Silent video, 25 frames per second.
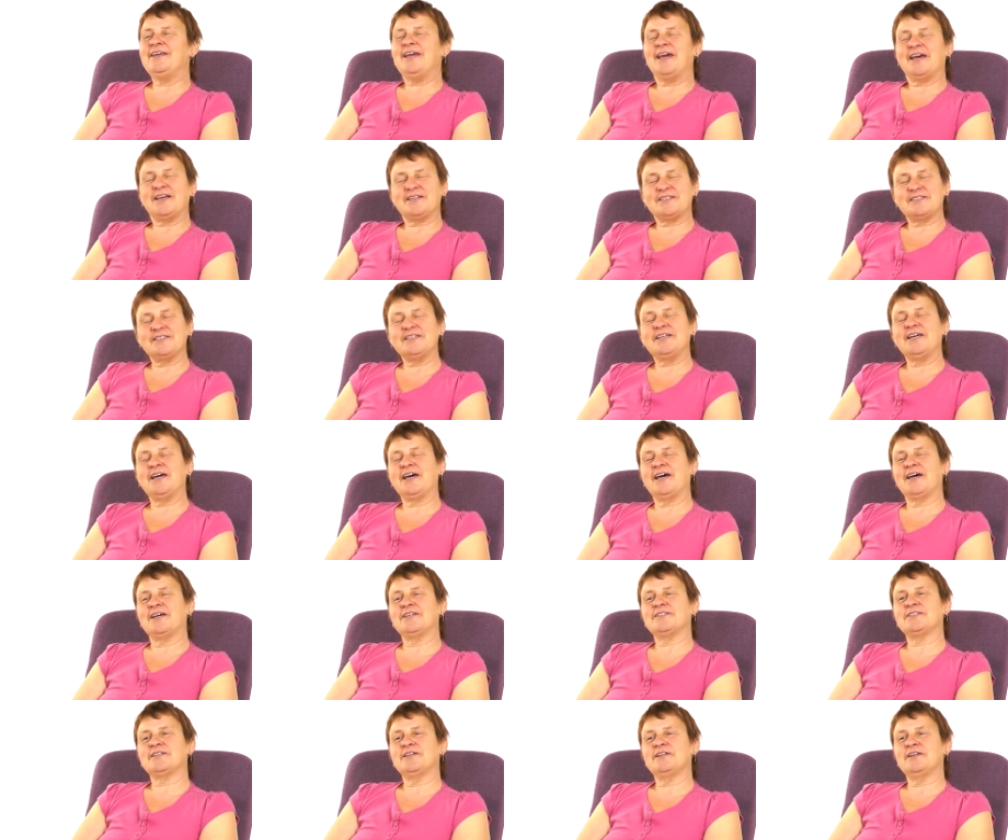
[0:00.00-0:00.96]
yes, he
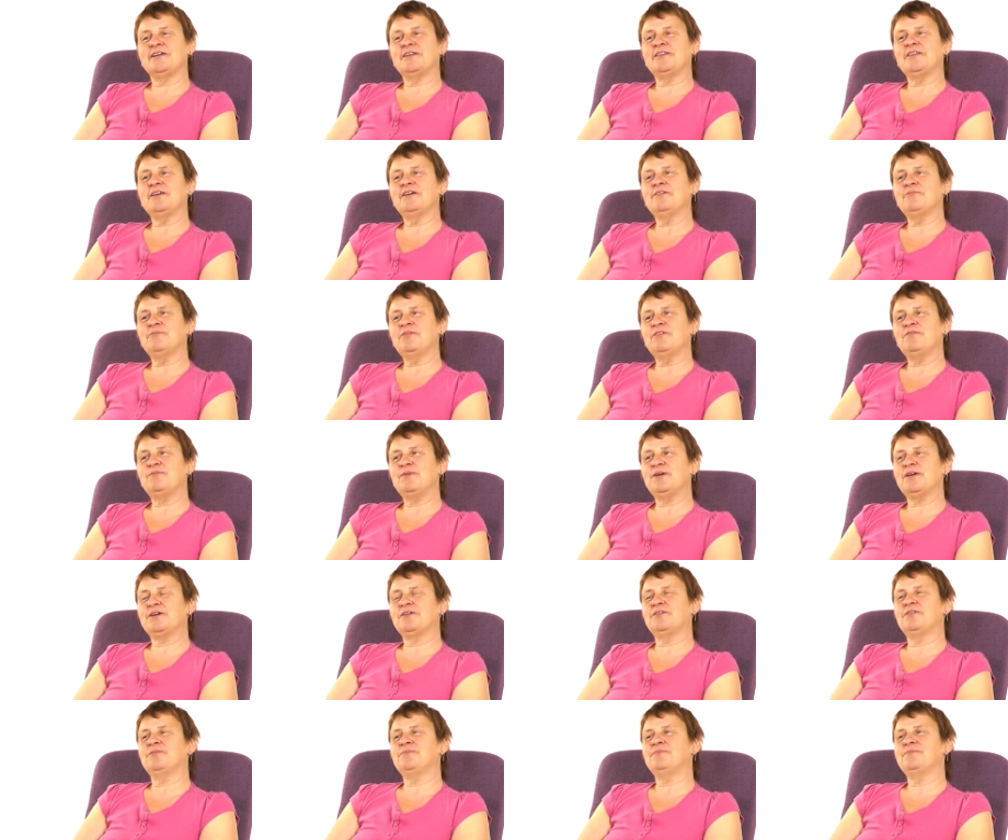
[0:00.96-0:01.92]
has, and I think we've
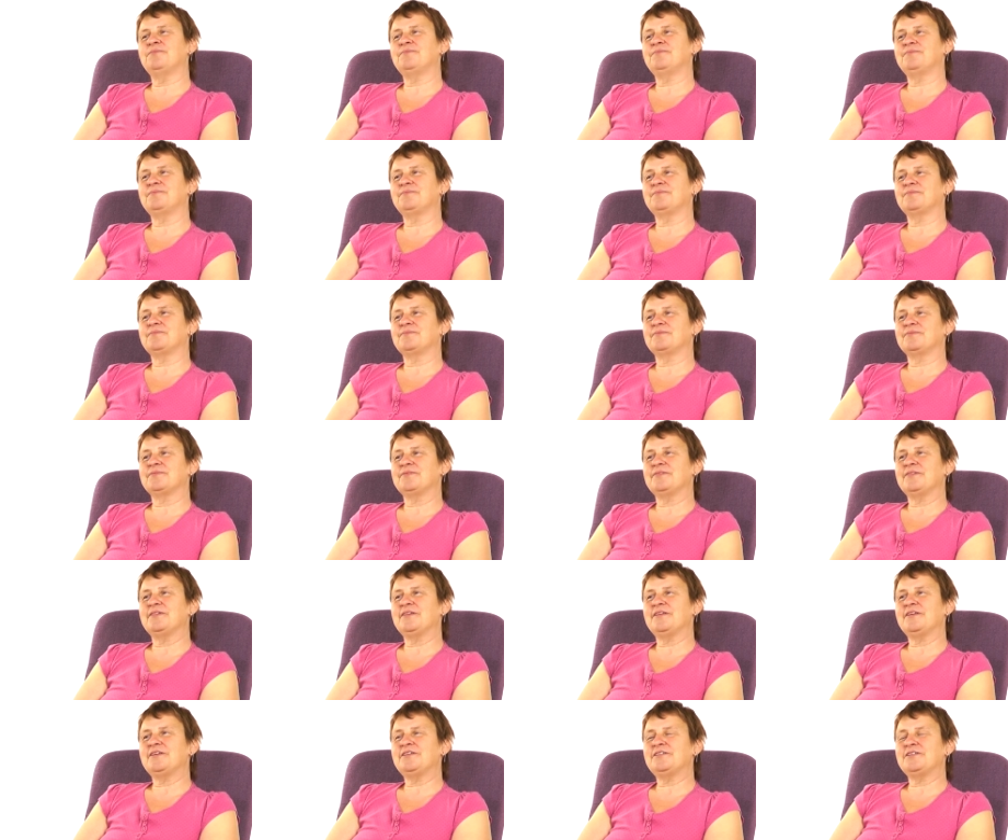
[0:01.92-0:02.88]
become,
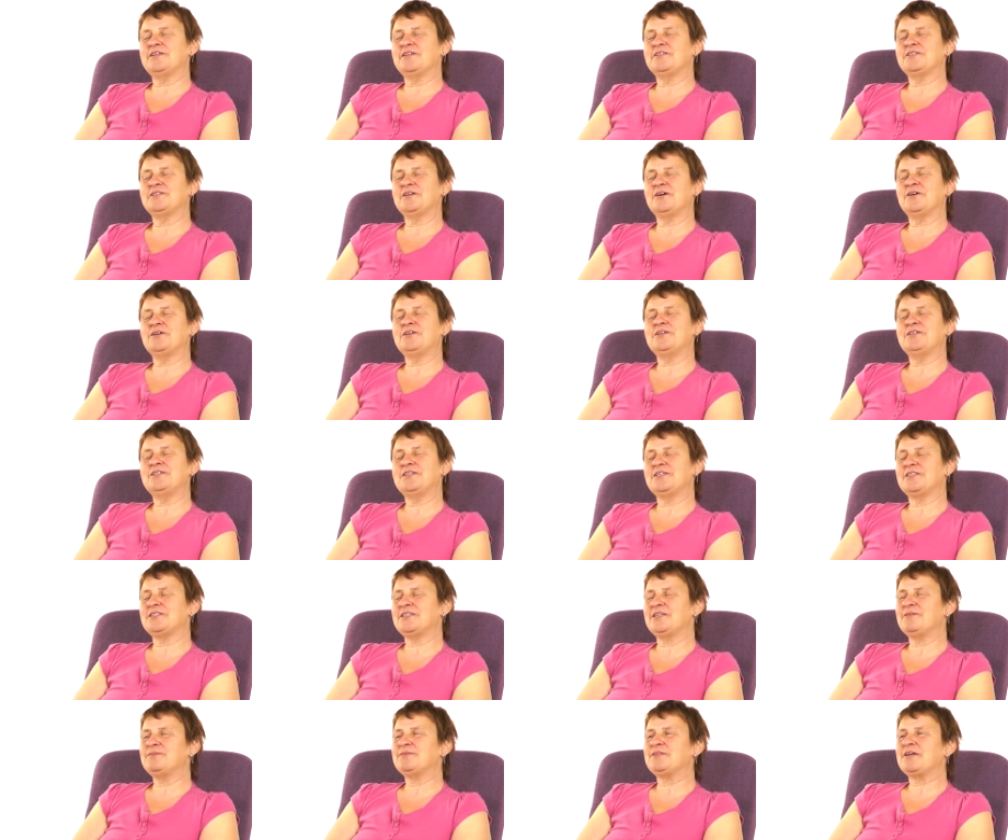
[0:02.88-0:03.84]
as odd as
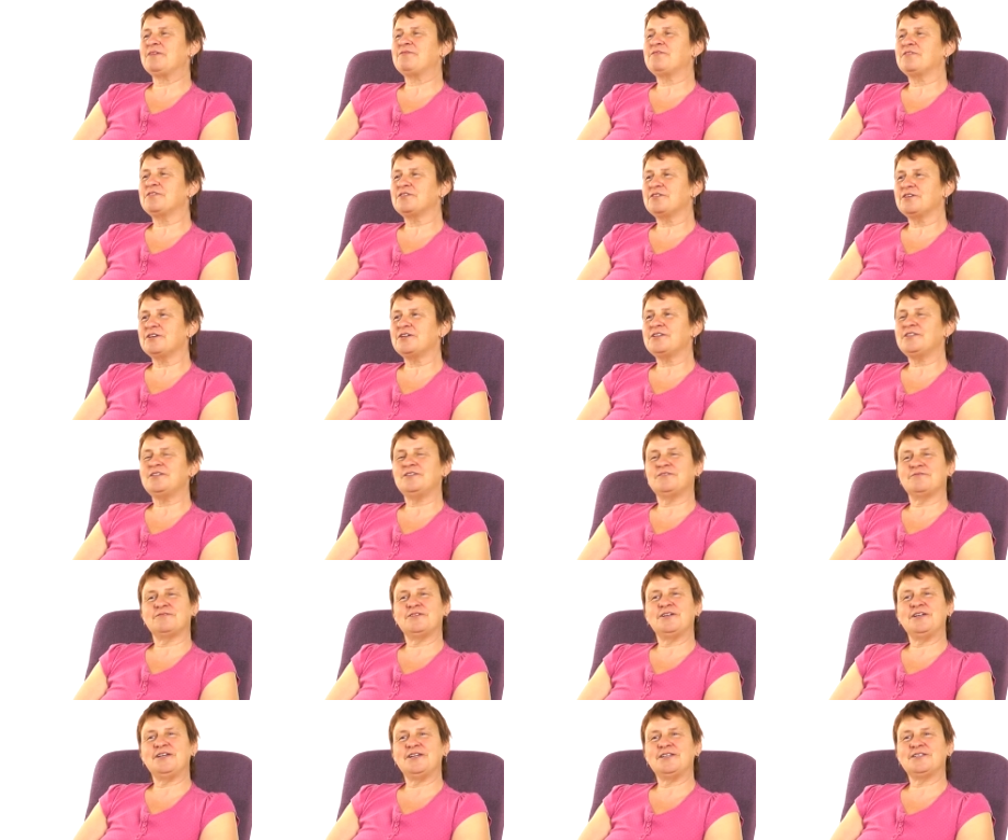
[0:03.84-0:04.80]
it seems, after
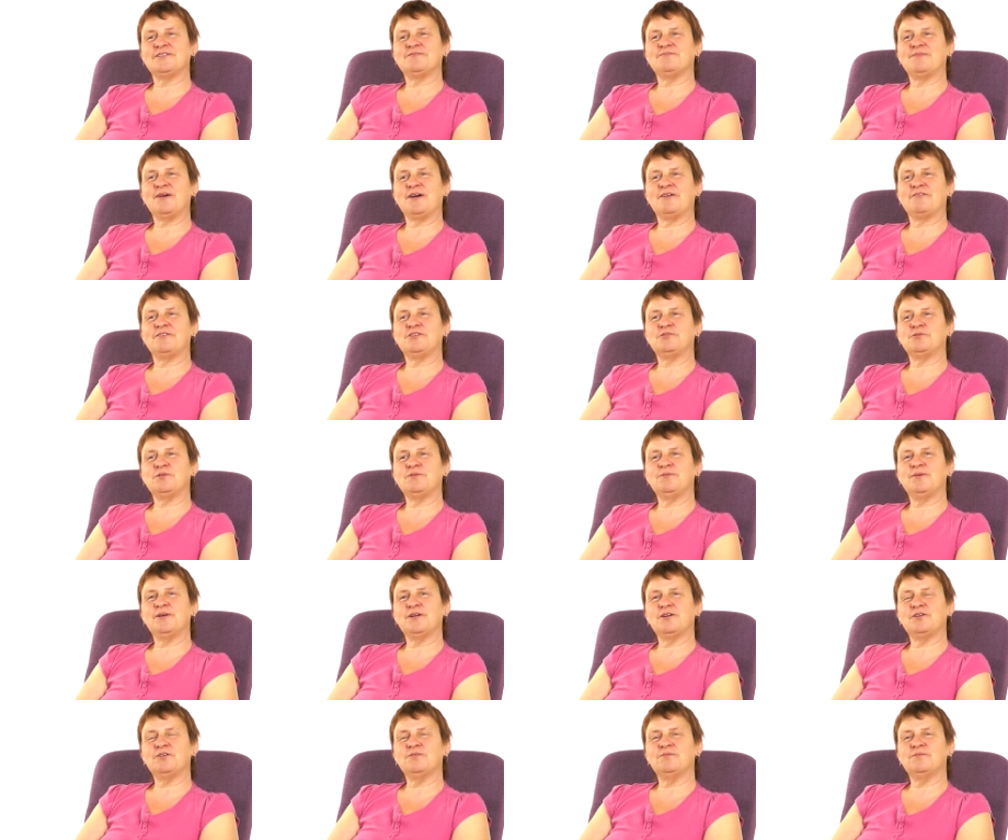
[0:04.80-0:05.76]
33 years of marriage, we've
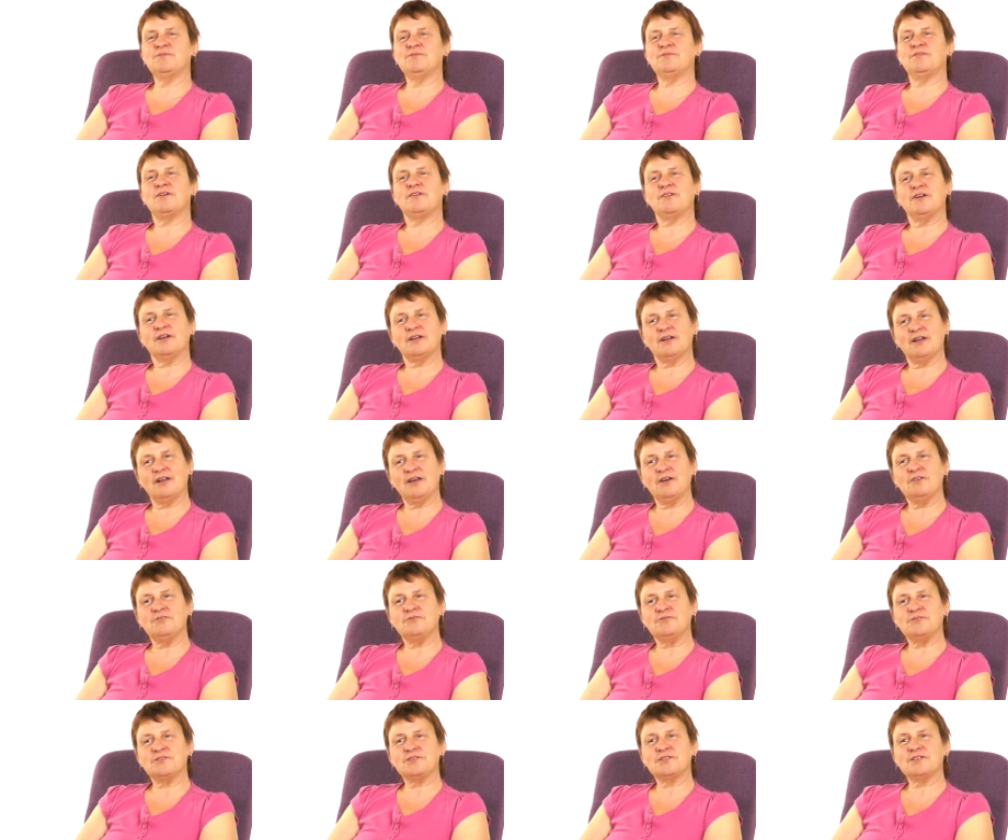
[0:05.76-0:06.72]
become very
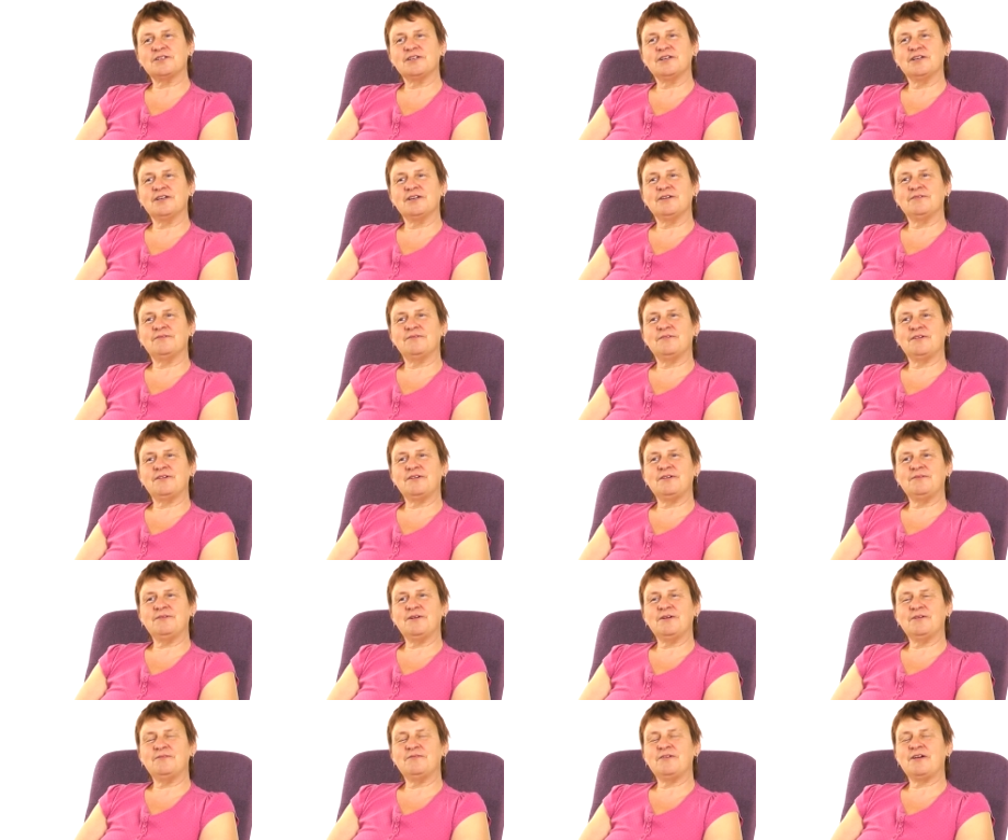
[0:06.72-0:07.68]
close, very,
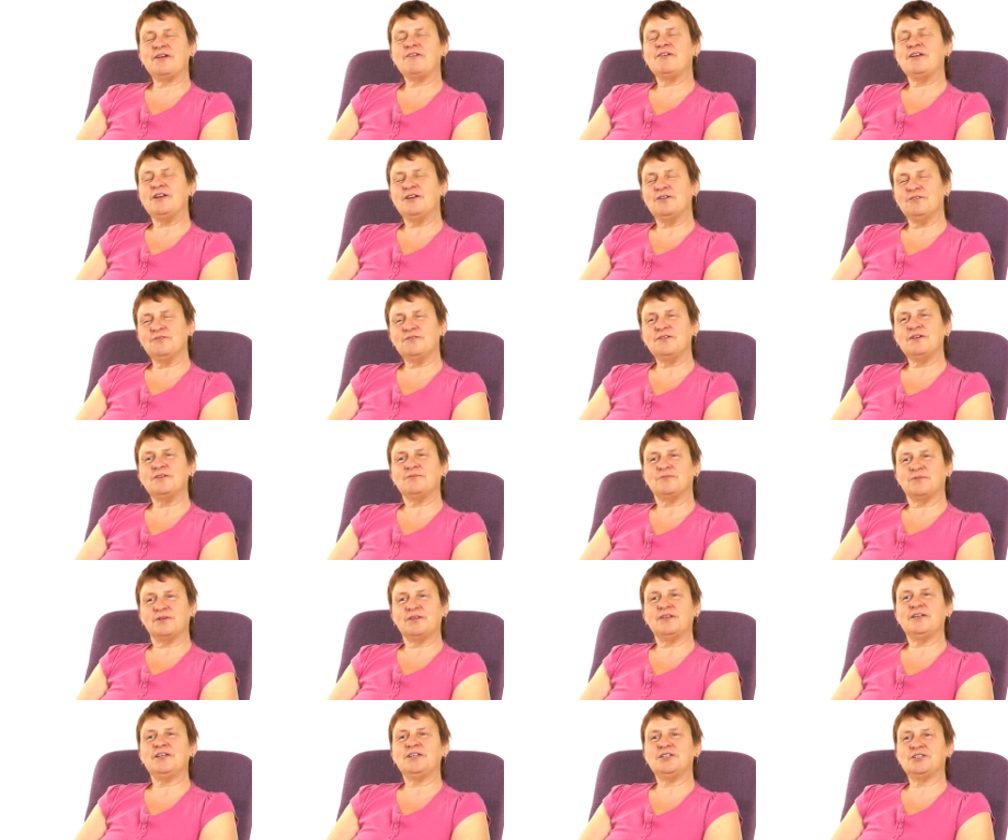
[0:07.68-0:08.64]
very loving
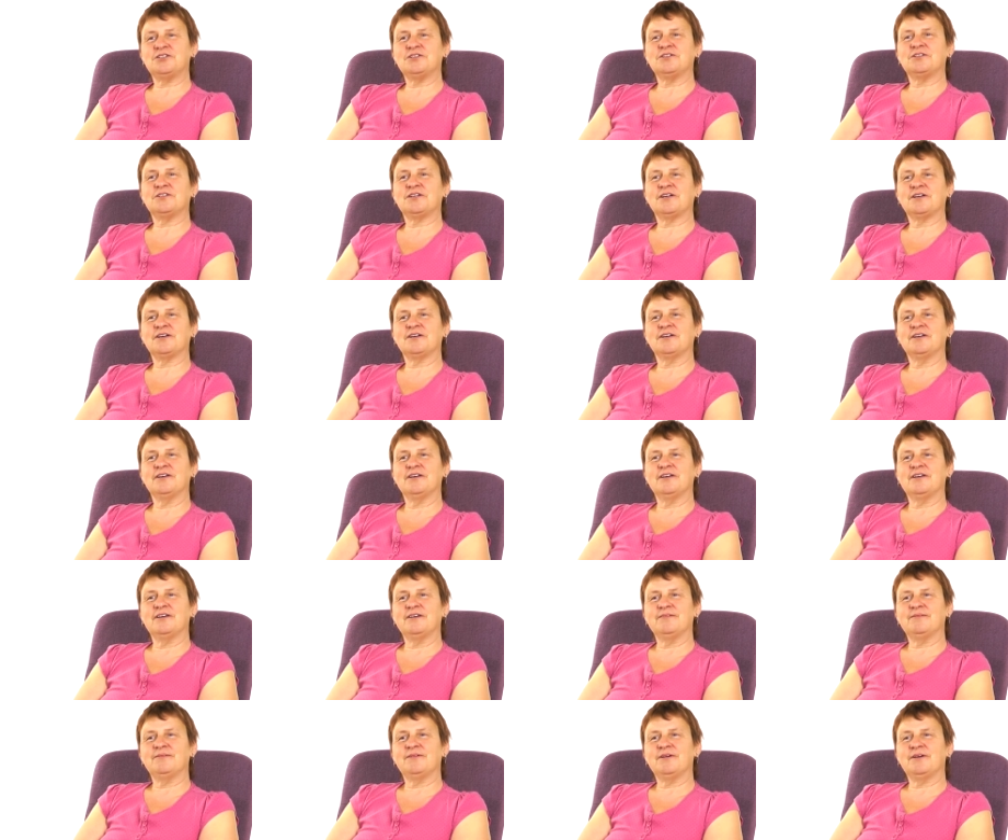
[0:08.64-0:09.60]
with each other.
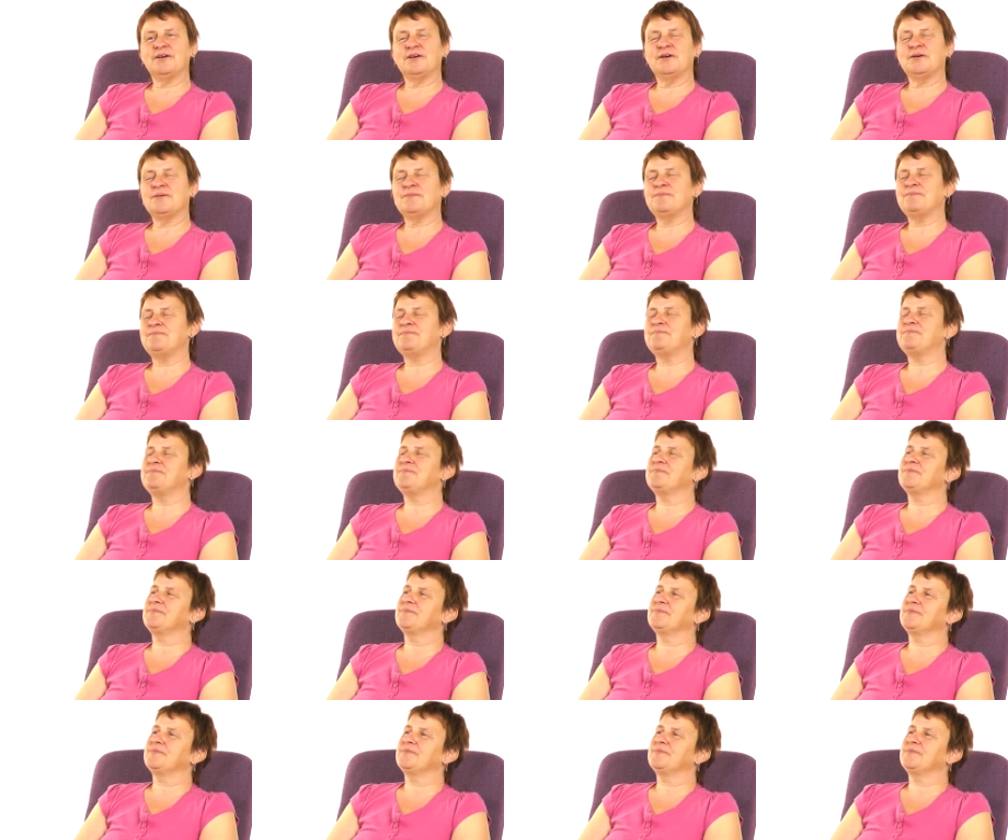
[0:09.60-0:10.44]
I